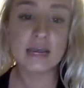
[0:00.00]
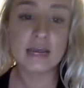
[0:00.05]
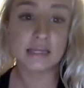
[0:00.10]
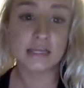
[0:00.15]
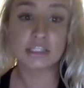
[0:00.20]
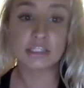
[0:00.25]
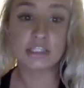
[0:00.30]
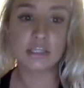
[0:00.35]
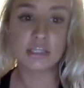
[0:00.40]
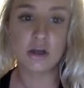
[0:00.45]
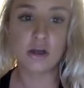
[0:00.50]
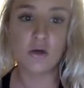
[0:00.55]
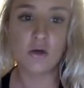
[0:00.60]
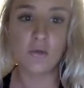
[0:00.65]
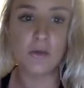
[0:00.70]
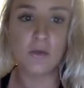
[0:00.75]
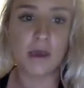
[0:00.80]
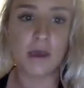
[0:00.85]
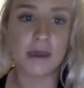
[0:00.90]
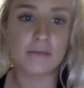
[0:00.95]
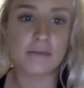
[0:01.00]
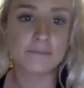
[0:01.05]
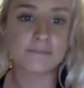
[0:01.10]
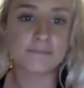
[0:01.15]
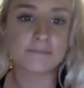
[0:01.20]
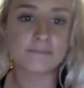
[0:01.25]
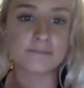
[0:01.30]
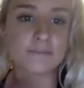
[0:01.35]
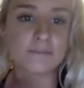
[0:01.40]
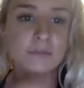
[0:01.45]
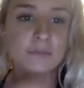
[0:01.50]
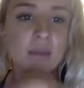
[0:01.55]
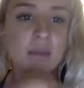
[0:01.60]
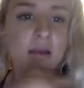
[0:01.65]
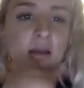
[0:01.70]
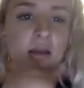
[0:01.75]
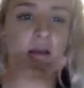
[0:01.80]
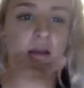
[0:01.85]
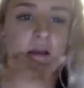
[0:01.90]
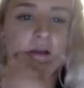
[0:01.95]
they just go away.
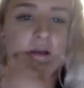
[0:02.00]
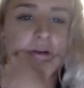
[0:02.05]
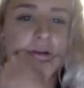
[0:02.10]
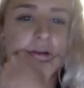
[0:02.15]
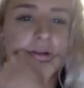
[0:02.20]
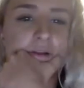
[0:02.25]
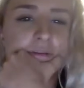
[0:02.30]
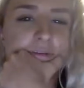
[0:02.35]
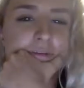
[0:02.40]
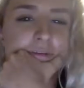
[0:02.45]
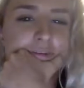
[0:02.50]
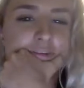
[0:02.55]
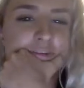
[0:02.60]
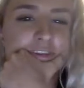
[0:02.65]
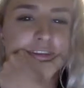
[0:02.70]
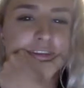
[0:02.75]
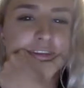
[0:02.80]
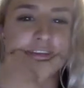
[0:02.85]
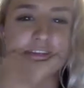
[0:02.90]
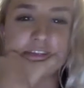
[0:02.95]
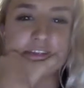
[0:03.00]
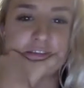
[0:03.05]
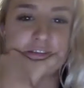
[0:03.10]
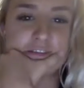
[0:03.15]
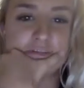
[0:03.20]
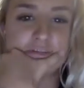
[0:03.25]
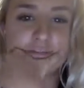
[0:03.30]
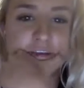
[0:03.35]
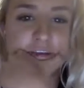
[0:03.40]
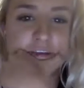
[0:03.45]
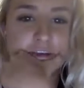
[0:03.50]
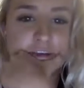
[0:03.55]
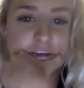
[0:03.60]
Hold on, let me fix this real quick.